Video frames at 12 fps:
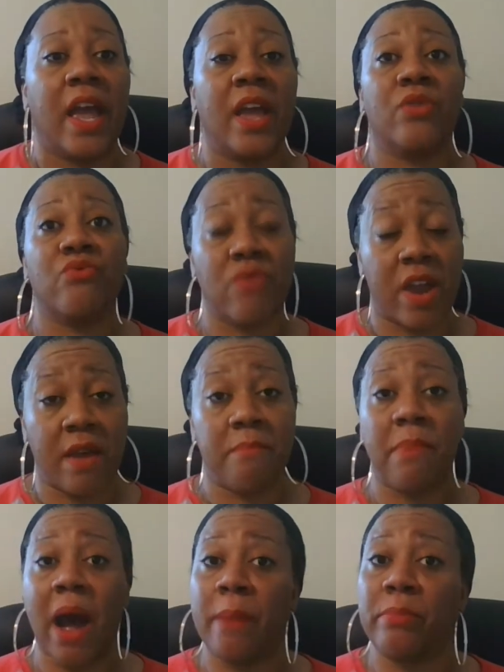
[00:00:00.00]
and read
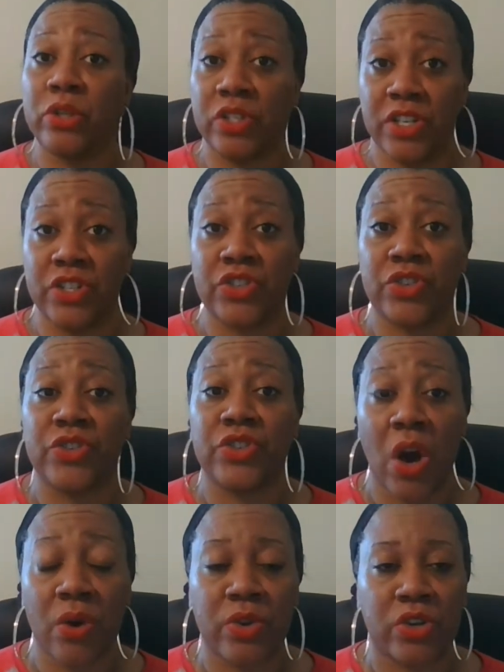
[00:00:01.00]
by potential
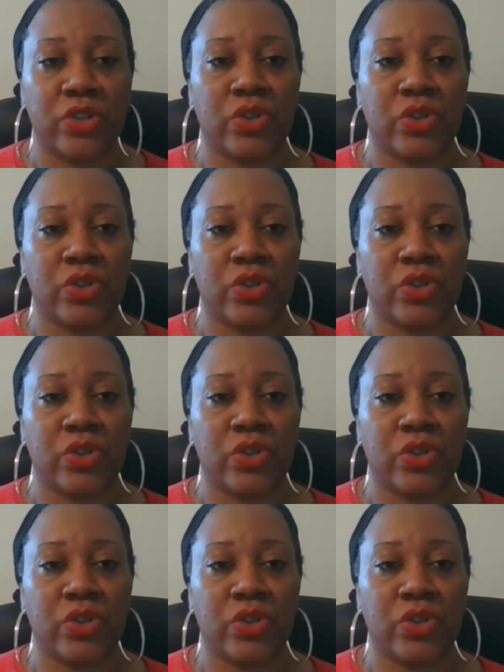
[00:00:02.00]
donors.